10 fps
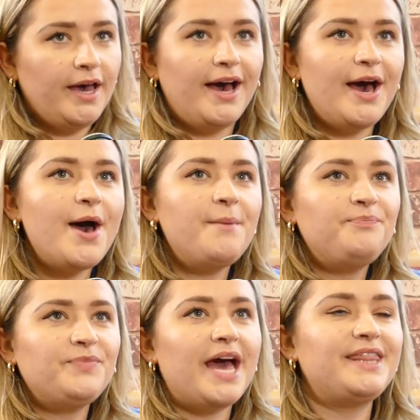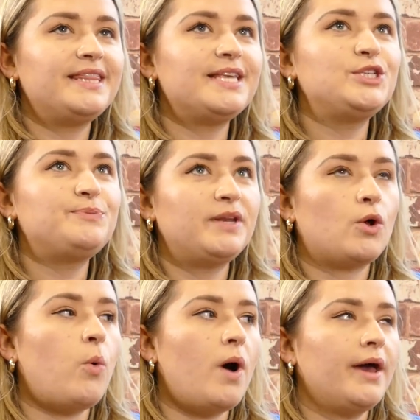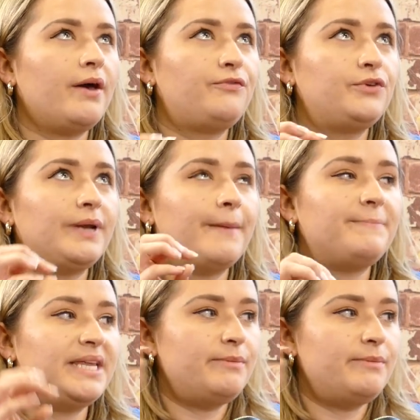I think there's just been quite a few like mini